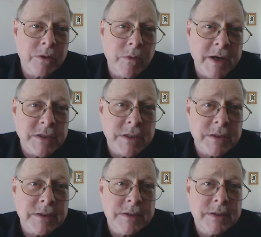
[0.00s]

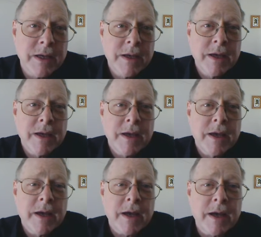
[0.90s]
questions,
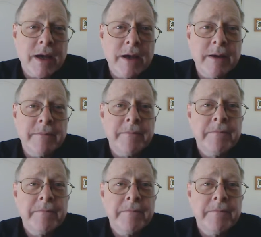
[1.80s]
or